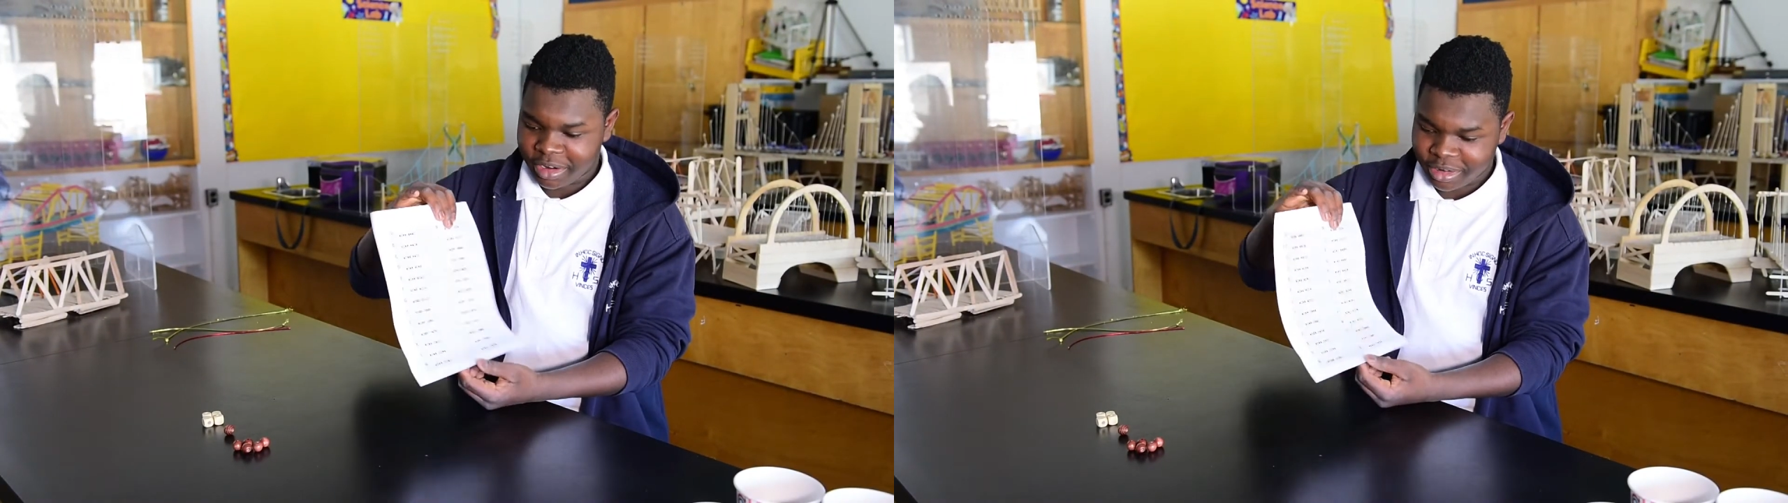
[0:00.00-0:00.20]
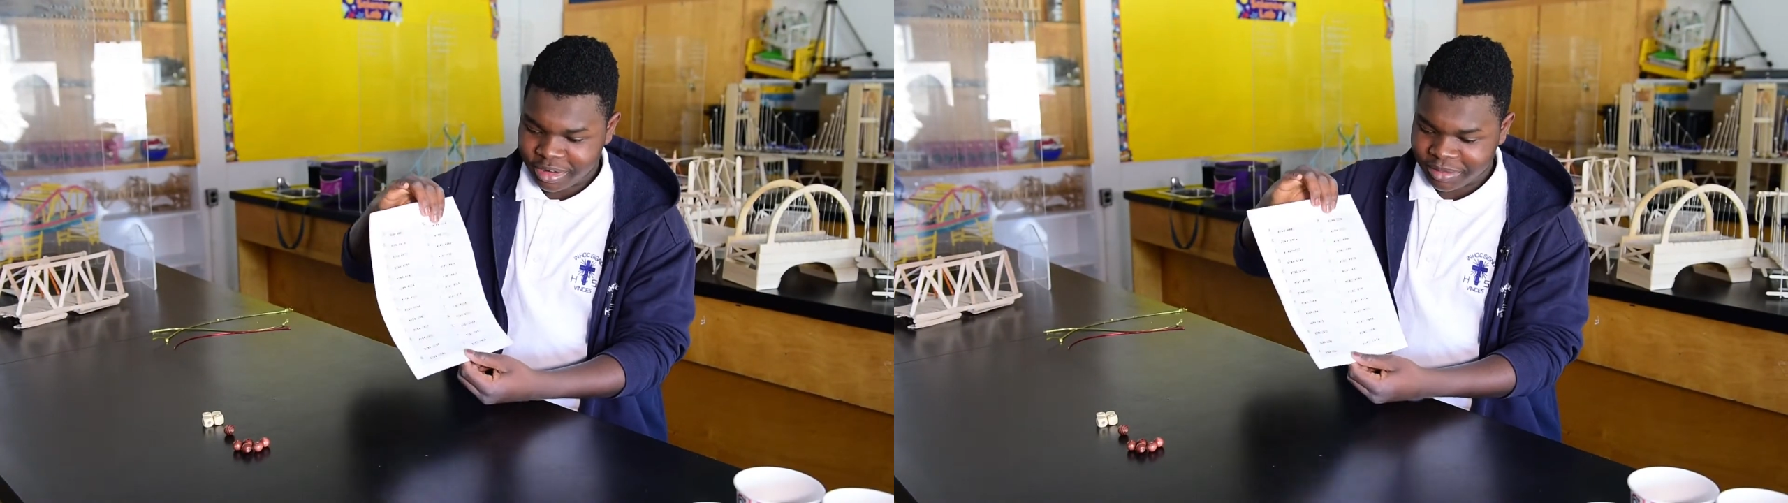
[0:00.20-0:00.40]

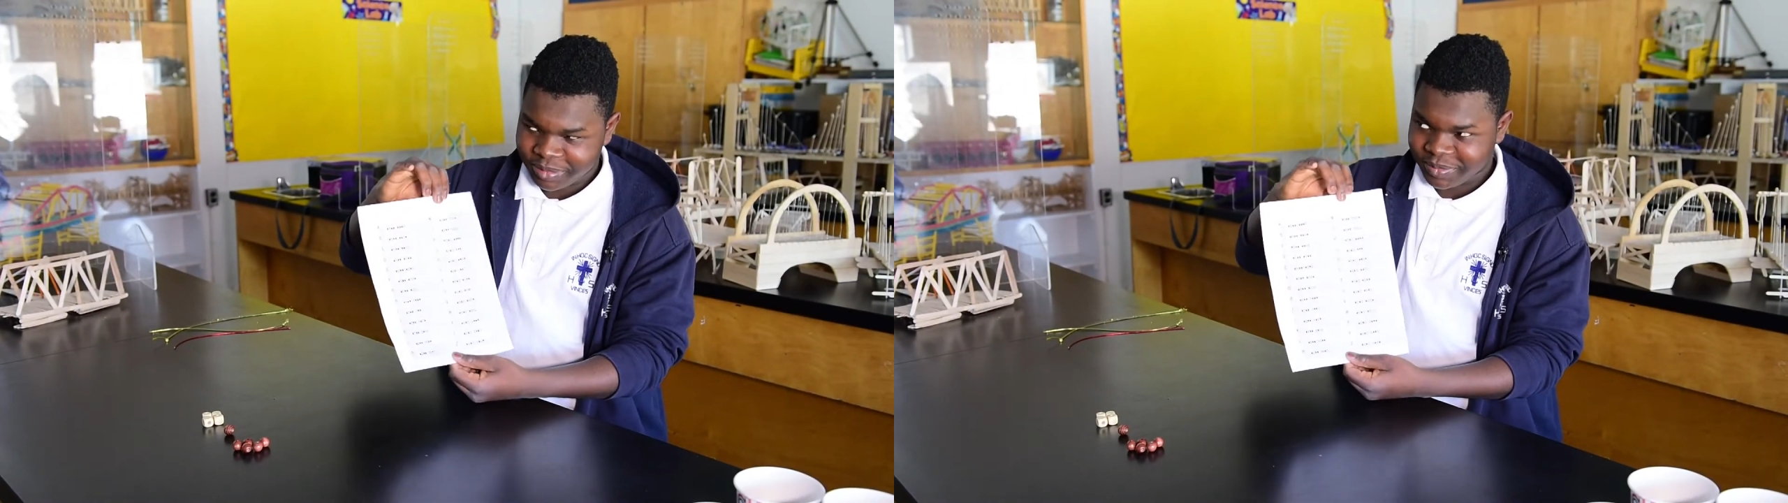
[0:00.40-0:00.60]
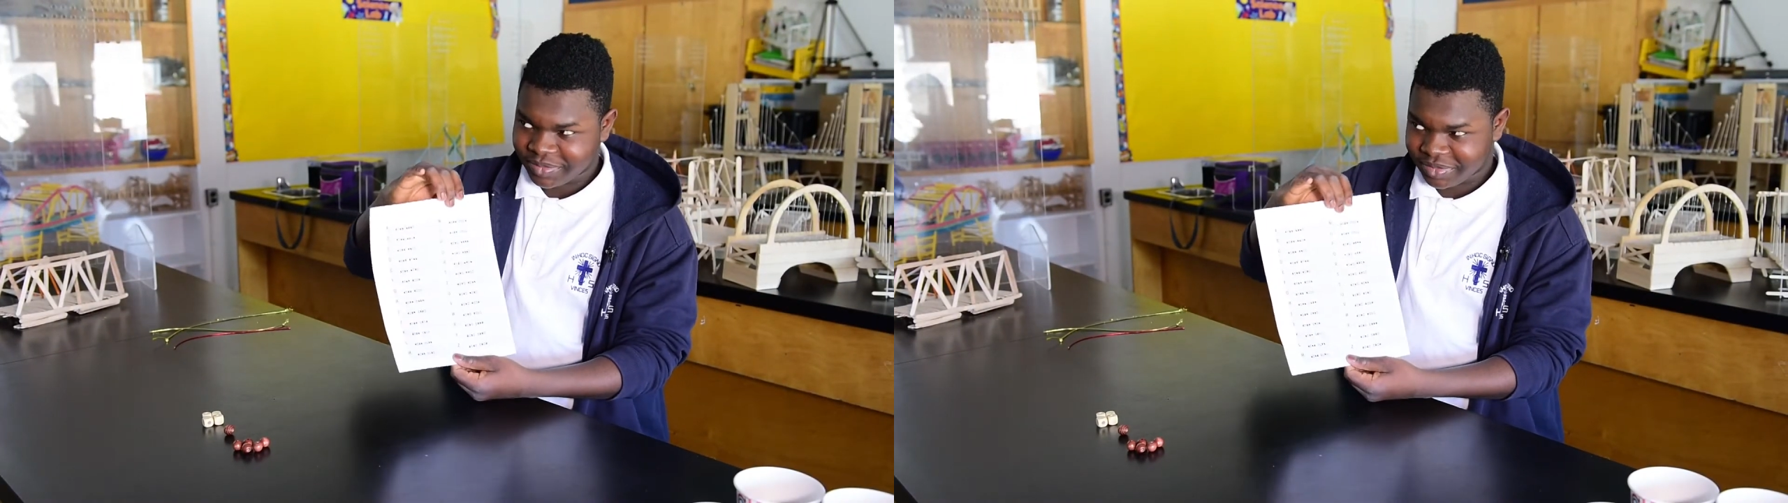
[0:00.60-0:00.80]
our
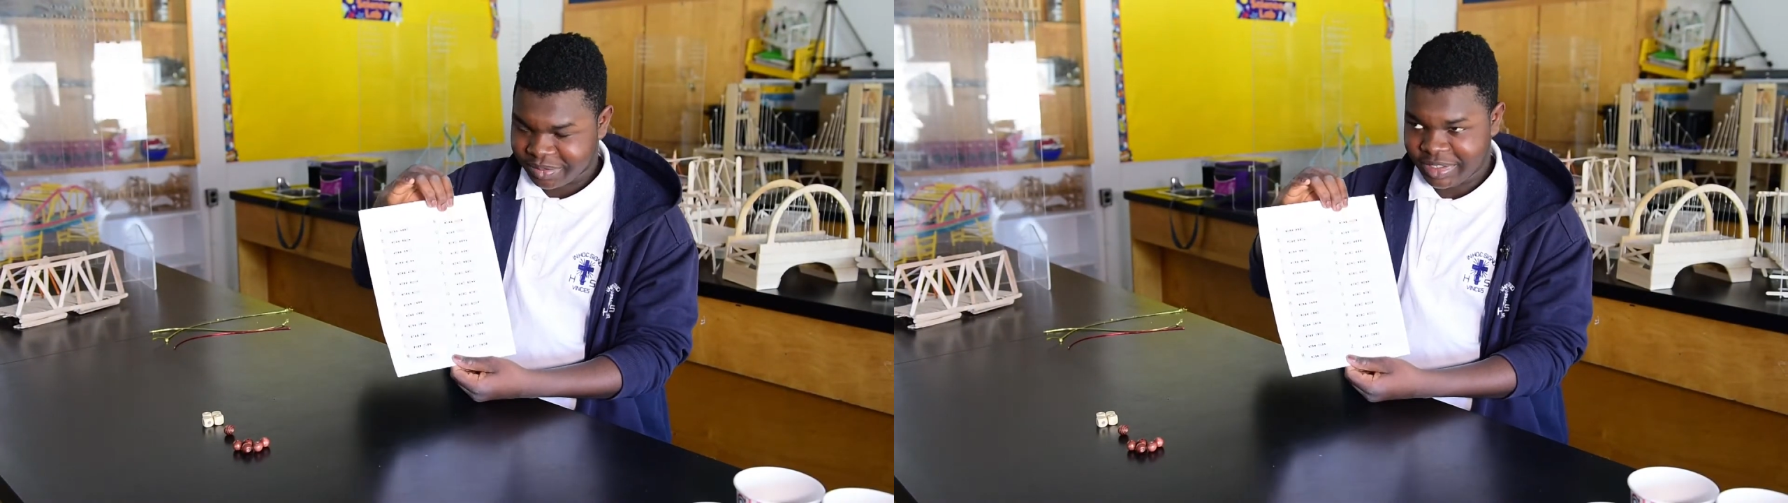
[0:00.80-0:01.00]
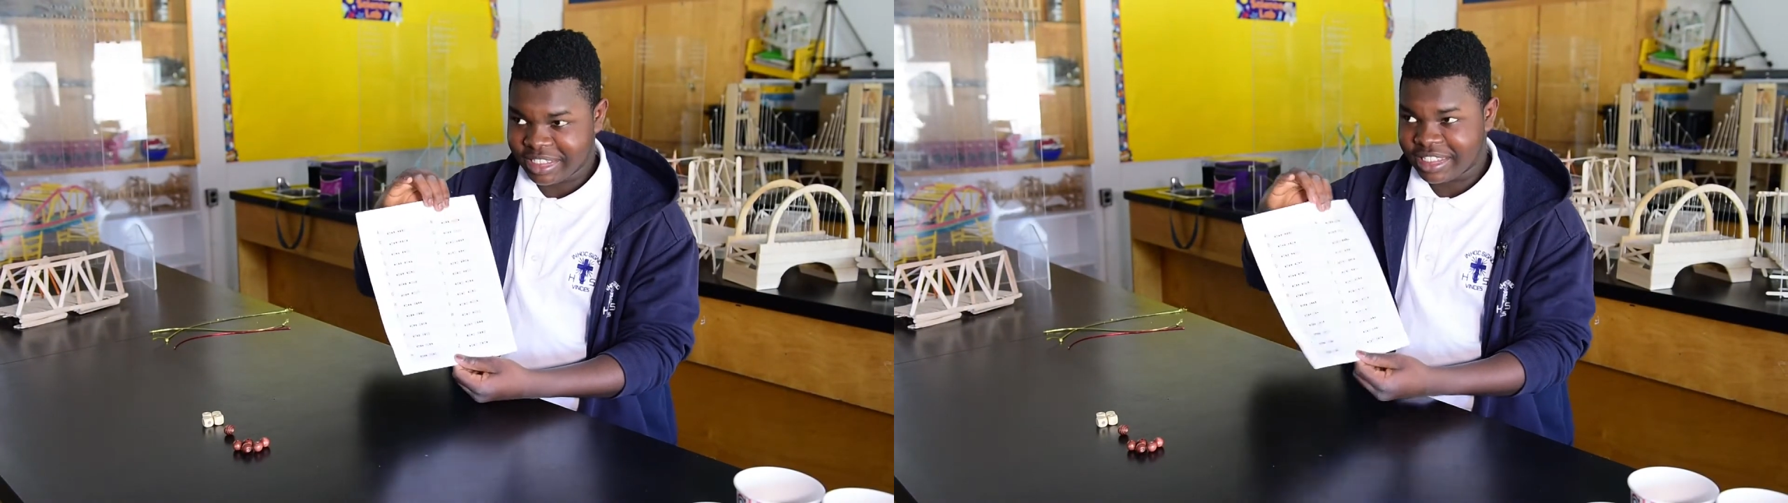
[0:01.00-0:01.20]

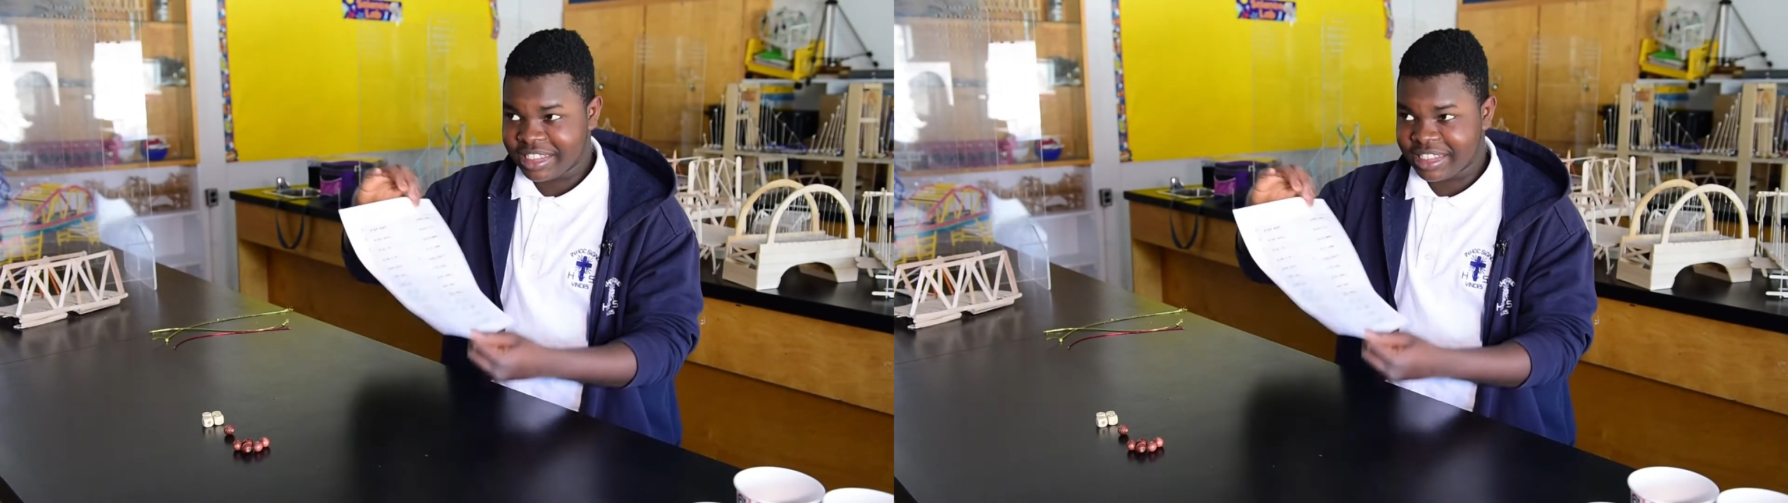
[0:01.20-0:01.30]
beads.